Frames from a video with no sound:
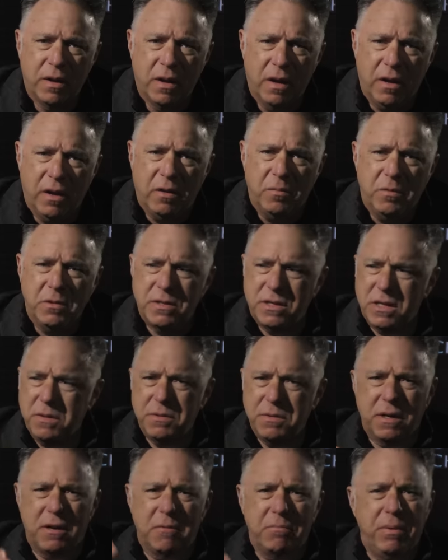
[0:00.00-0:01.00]
It almost
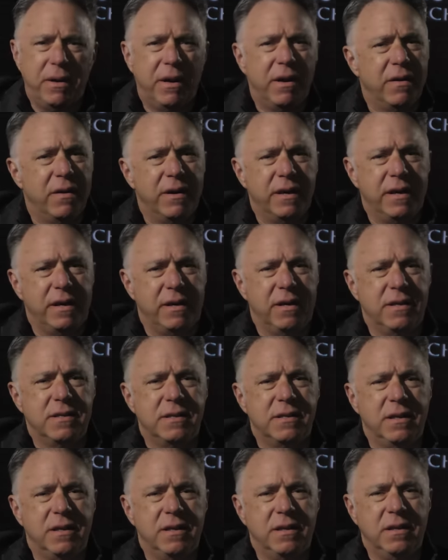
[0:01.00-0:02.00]
seems like a parody,
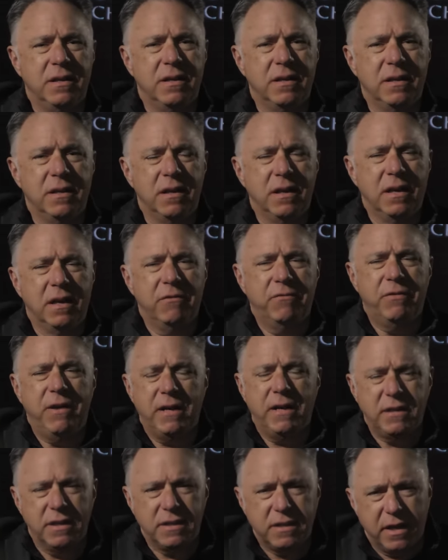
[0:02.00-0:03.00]
doesn't it? In
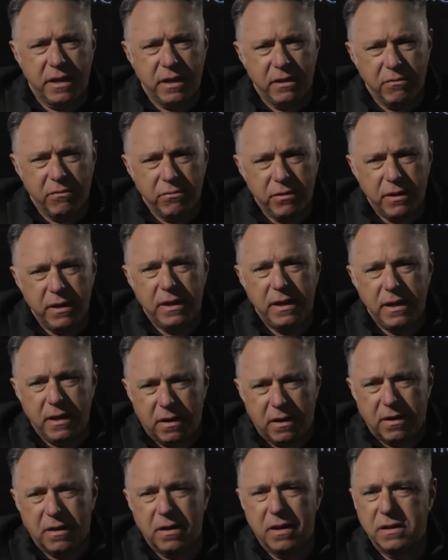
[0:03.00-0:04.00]
fact, it's getting really
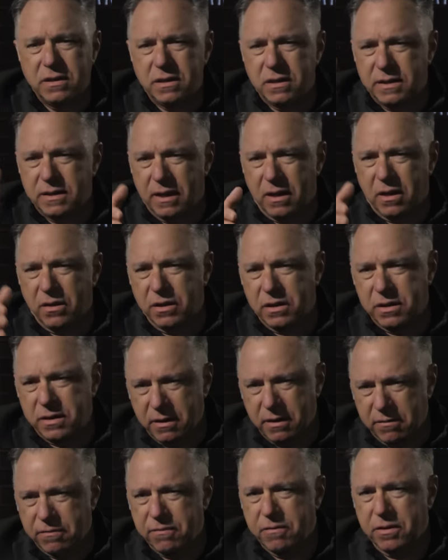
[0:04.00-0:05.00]
hard to tell the
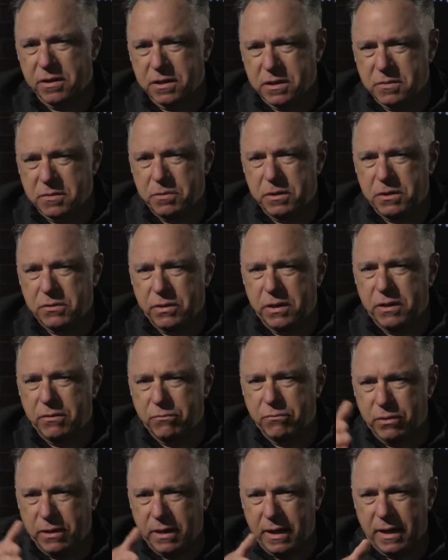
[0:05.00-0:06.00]
difference
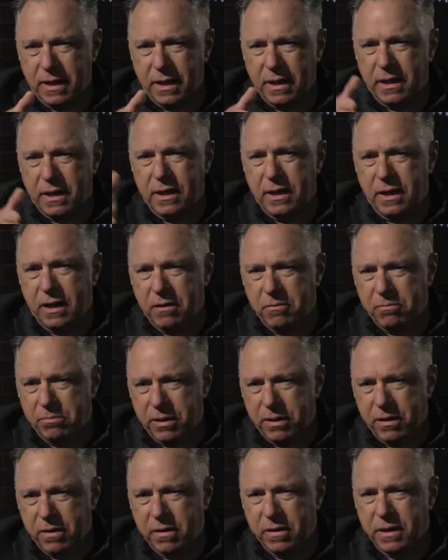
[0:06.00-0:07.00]
between reality and
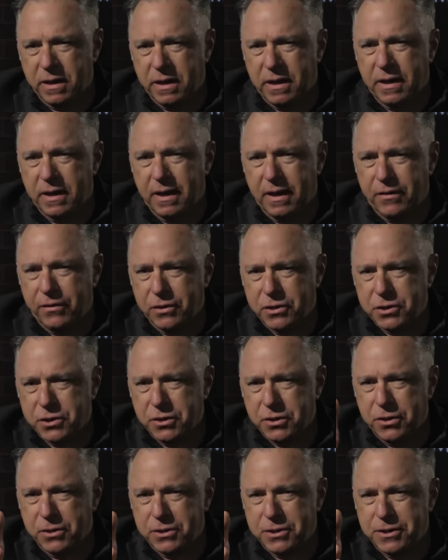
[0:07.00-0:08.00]
parody in the
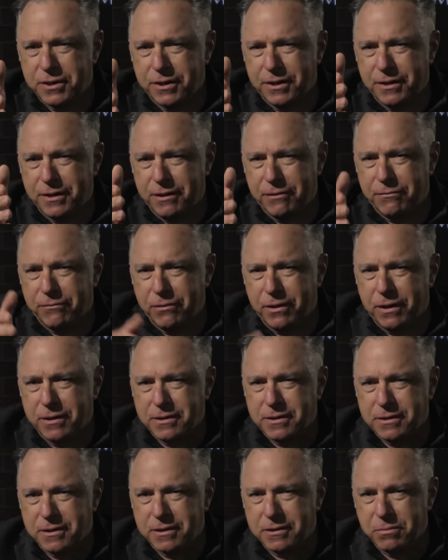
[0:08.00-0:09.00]
church that
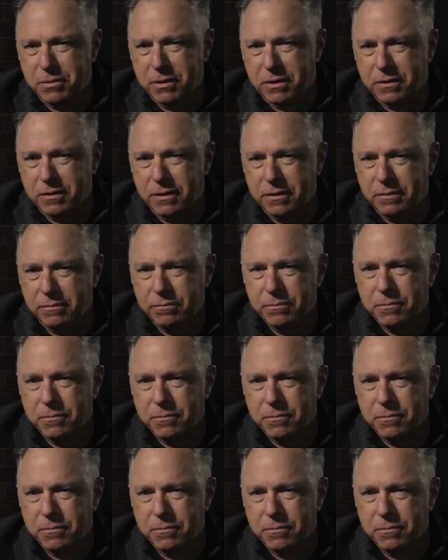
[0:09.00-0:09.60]
Francis is building.